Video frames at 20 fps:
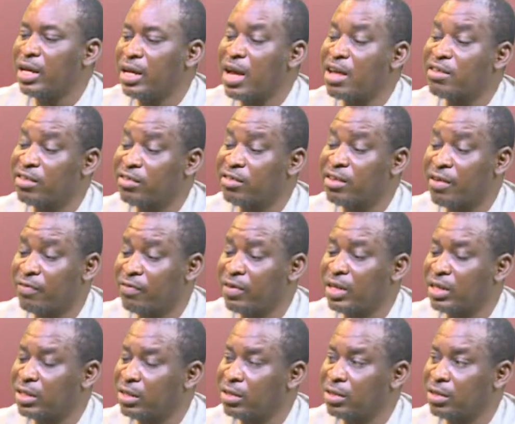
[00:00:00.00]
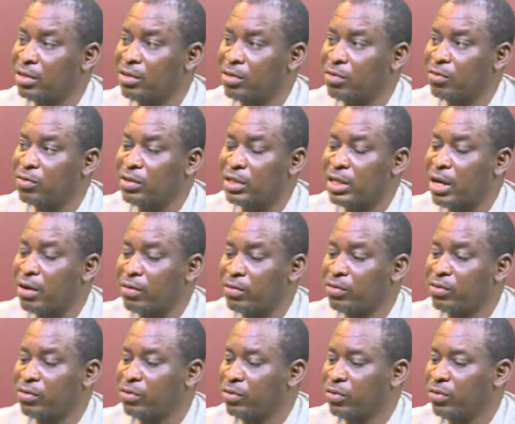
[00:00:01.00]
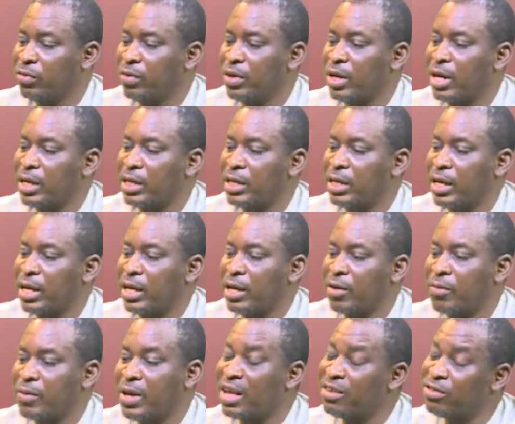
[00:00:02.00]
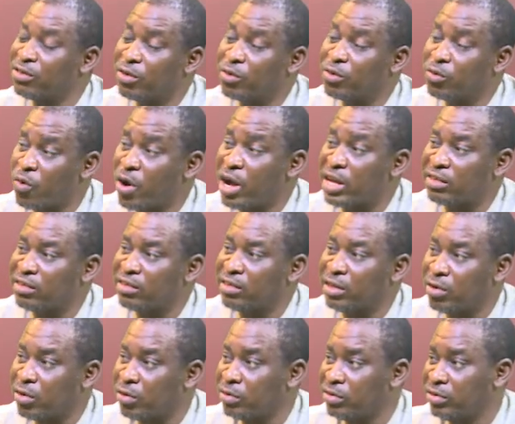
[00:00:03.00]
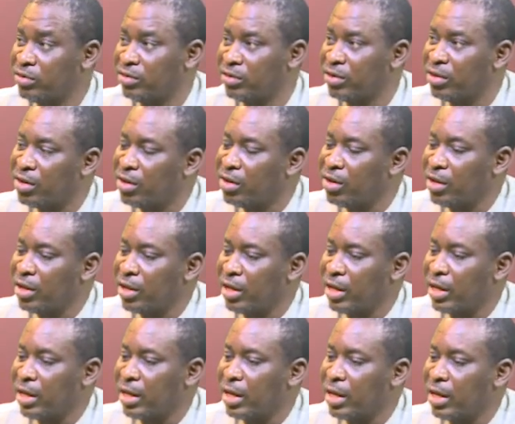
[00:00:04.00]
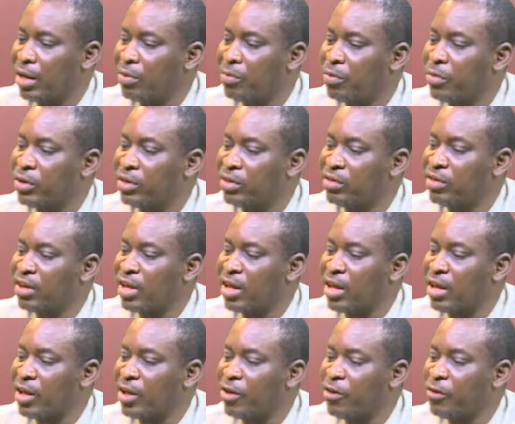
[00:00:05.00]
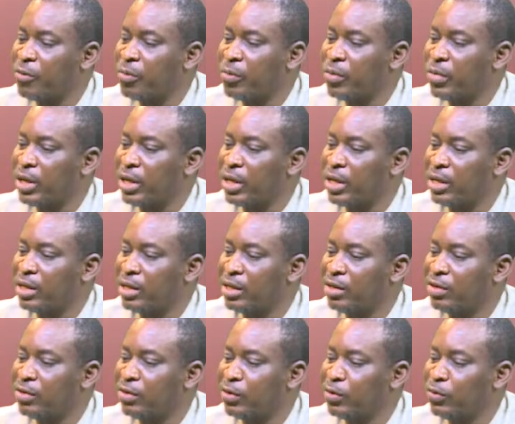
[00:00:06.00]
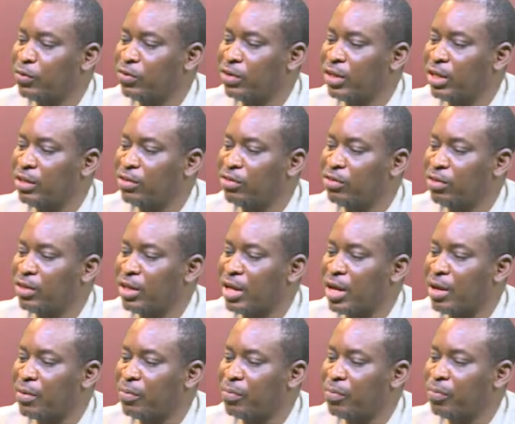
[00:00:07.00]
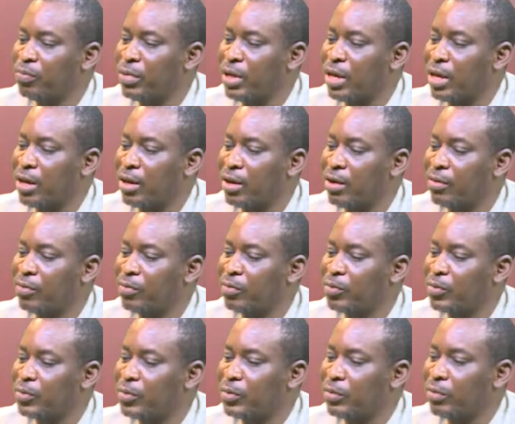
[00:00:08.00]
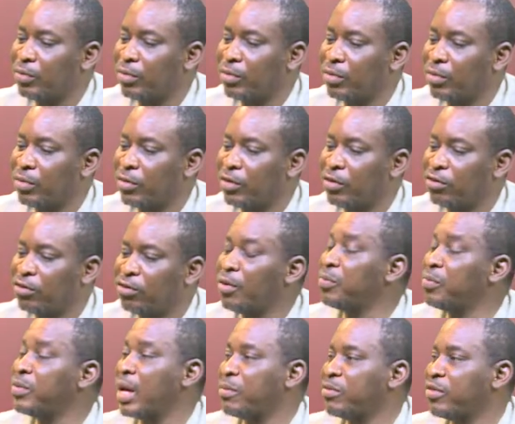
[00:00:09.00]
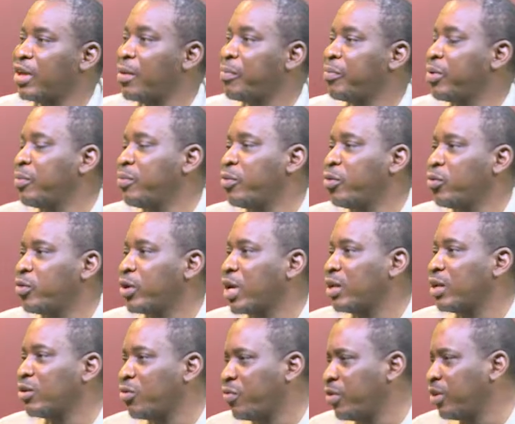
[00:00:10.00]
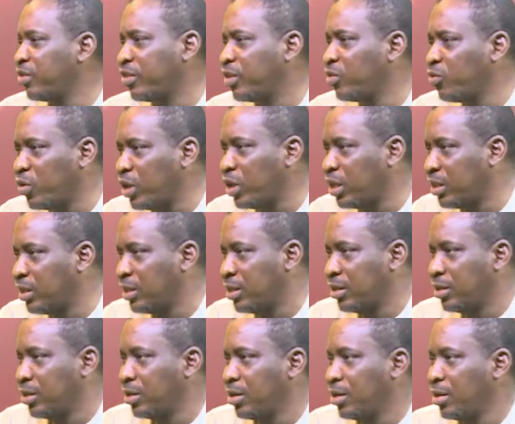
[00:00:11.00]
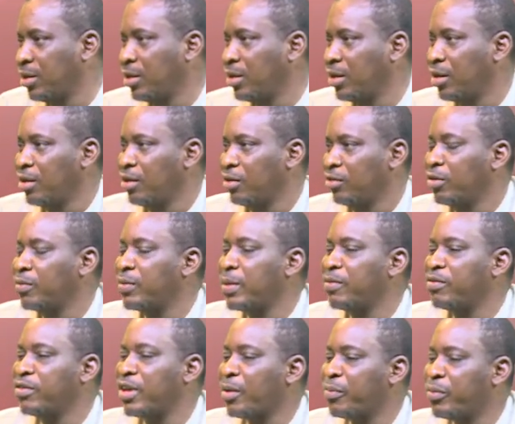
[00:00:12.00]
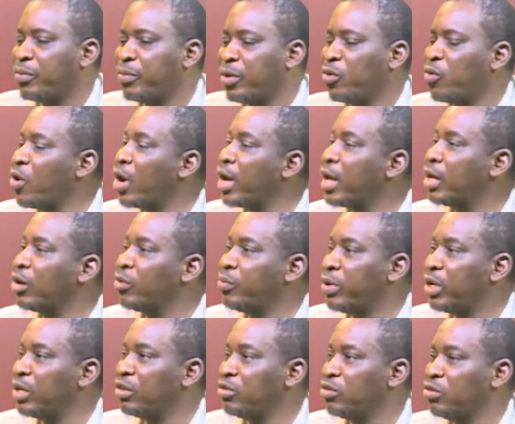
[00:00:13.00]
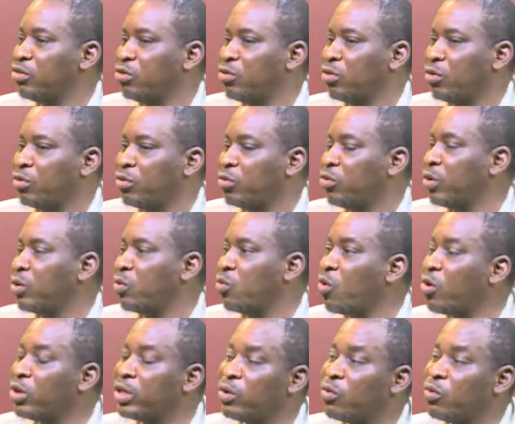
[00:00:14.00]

has intervened, no doubt, and uh, he has done quite a lot. Uh, but um, you, see, there, there, sometimes there are people you cannot reason with. Sometimes there are people who are hell bent on doing what